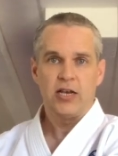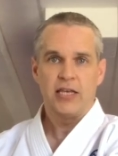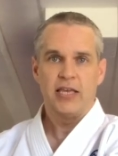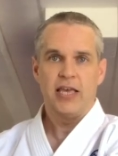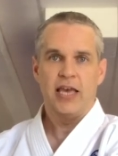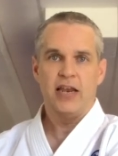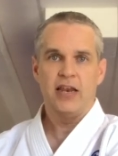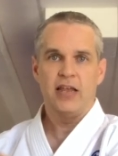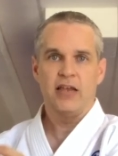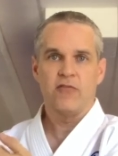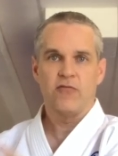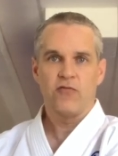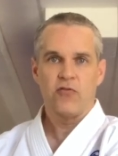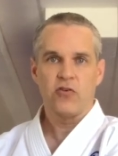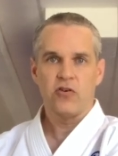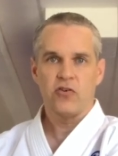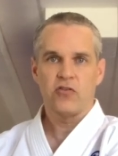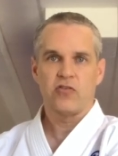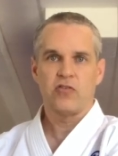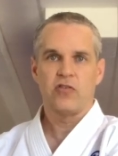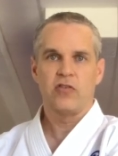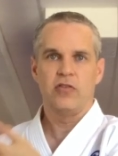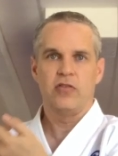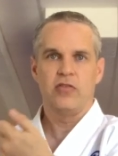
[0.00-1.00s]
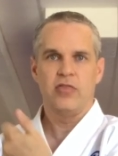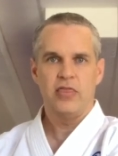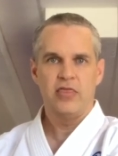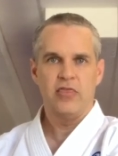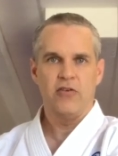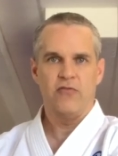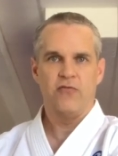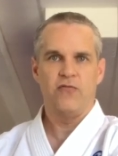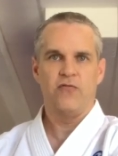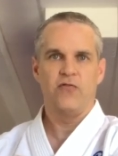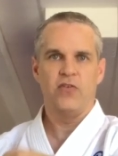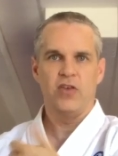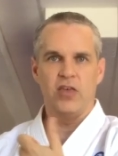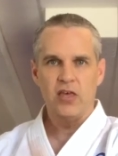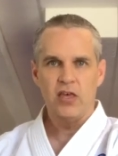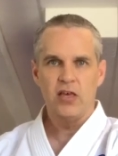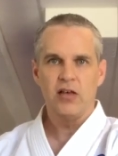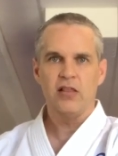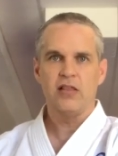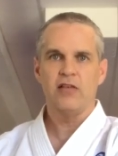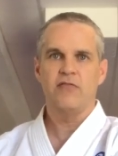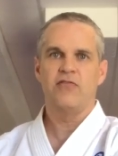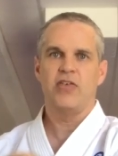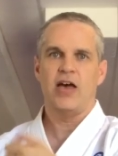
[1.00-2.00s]
getting first the
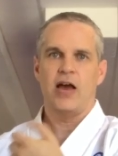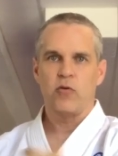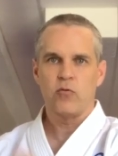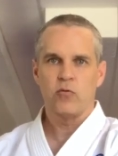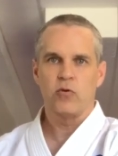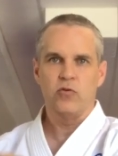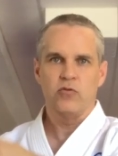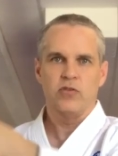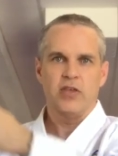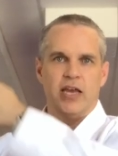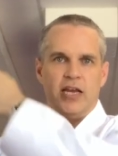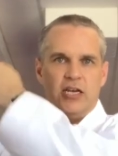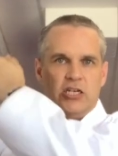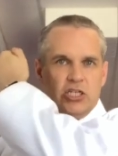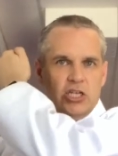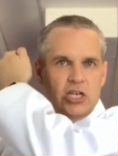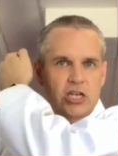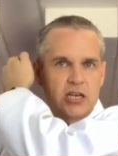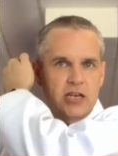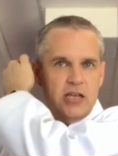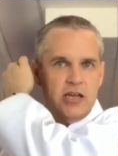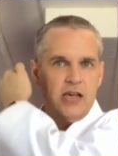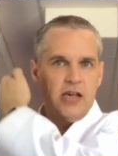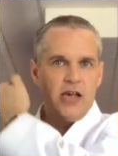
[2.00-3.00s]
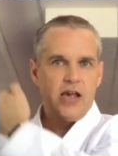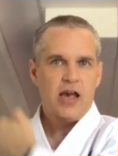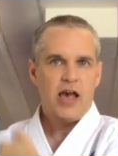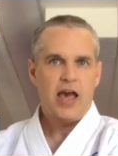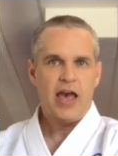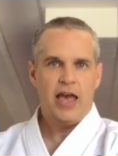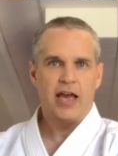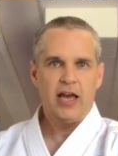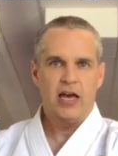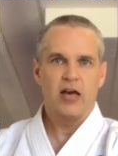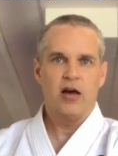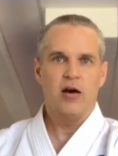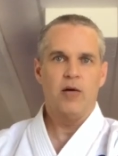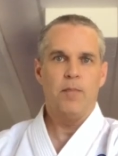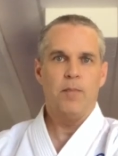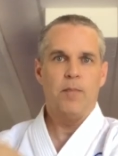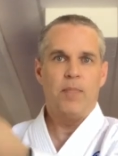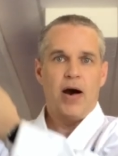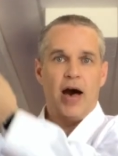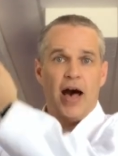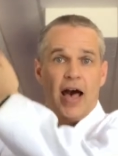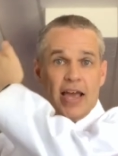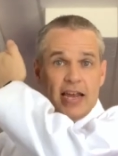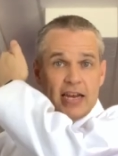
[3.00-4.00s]
feel of that rotation and
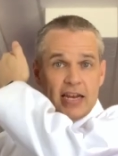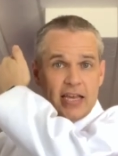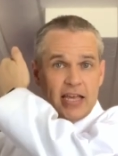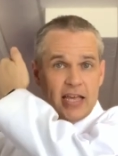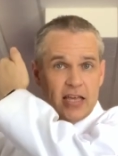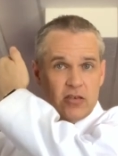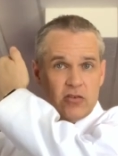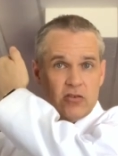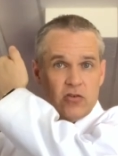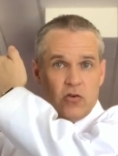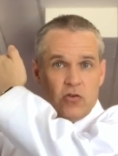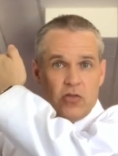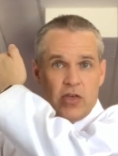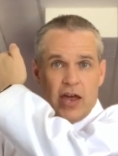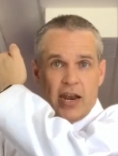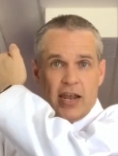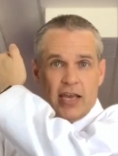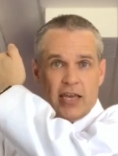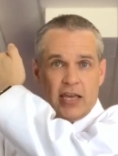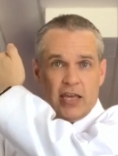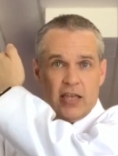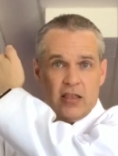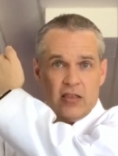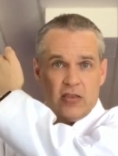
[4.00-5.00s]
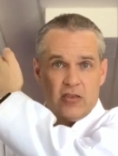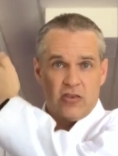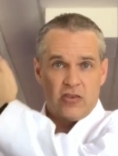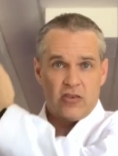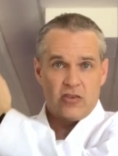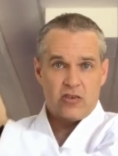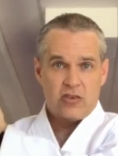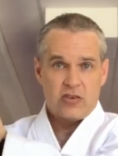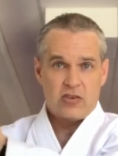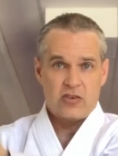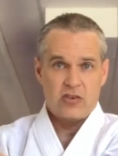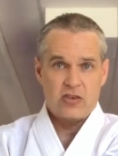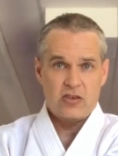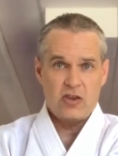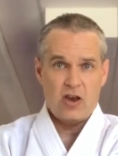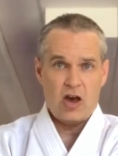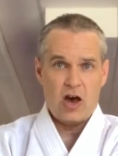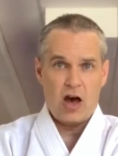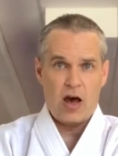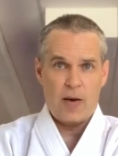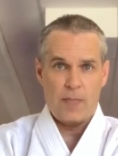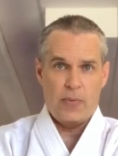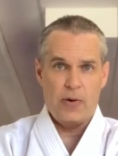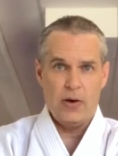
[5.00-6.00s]
combining it so that it can
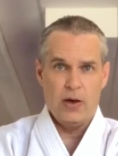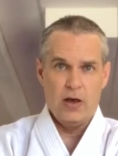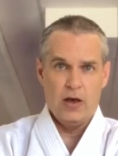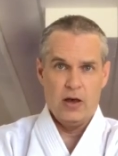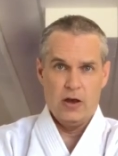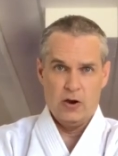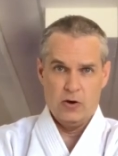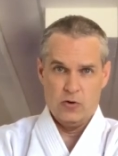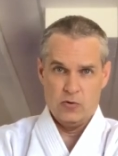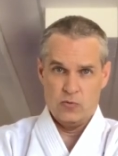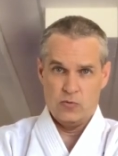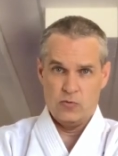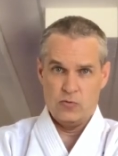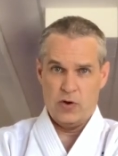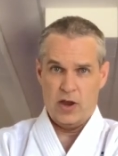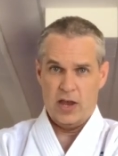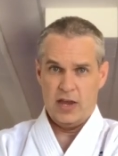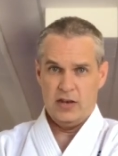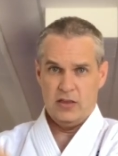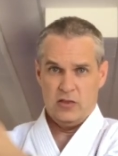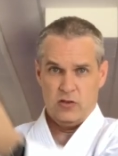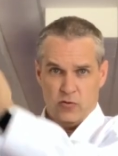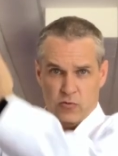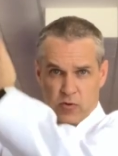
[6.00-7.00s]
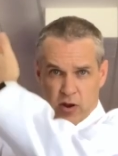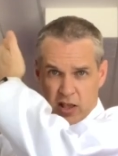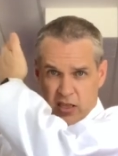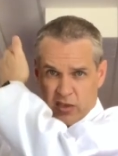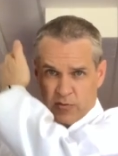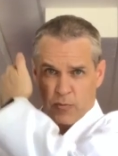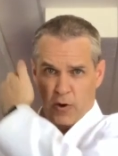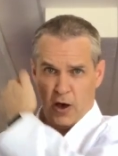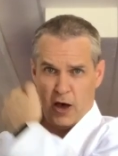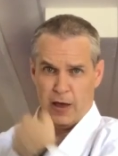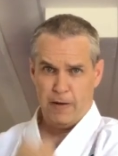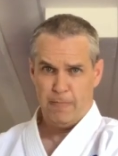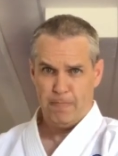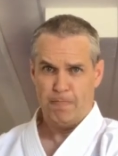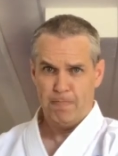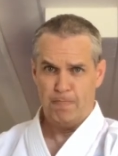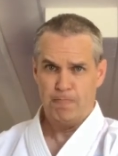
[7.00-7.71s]
stop right in the right spot